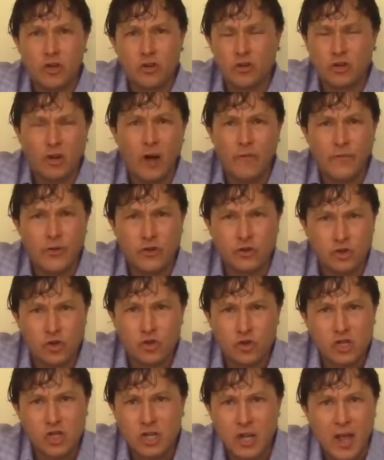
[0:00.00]
yourself a
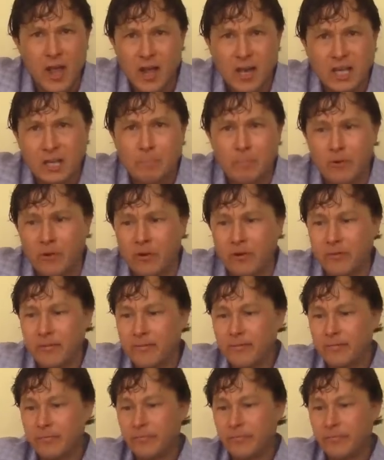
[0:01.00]
juicing expert?